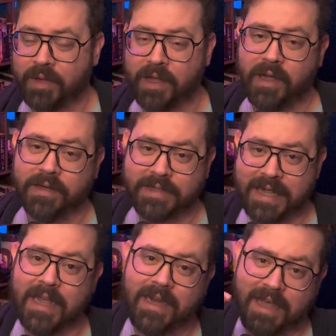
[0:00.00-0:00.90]

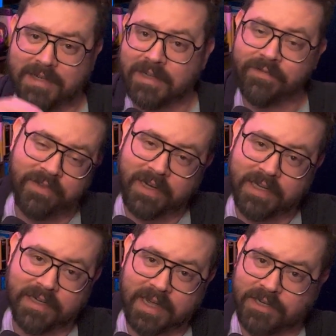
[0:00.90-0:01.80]

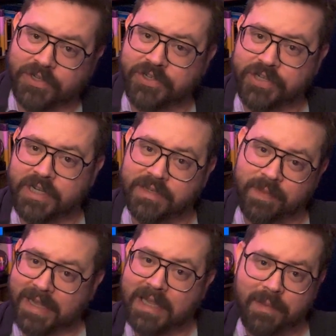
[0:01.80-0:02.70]
Dan@danfinity.gg is
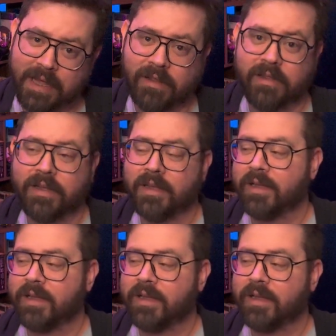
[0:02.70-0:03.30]
my email,